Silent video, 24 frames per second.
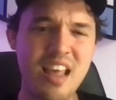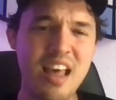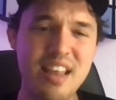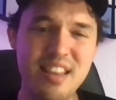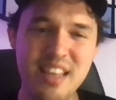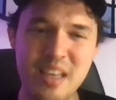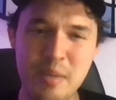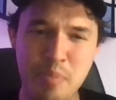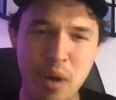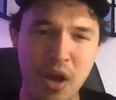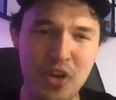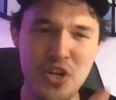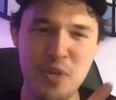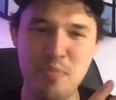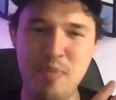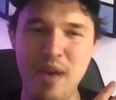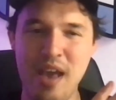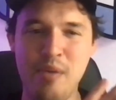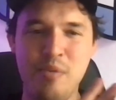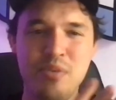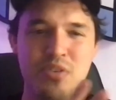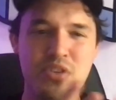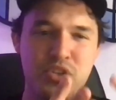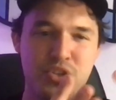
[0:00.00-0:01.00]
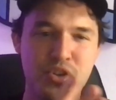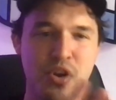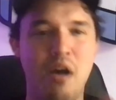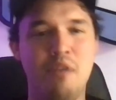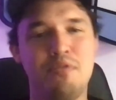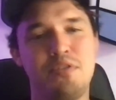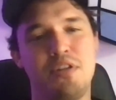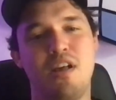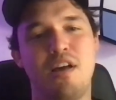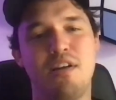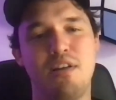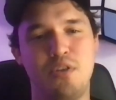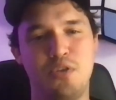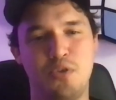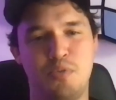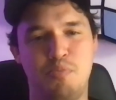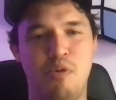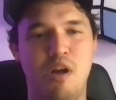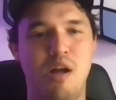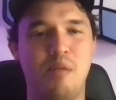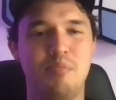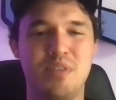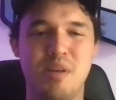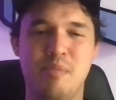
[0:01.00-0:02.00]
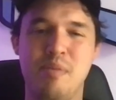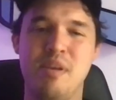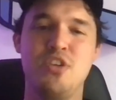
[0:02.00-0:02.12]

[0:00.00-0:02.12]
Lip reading: I think Pudgy Penguin solves a lot of those problems.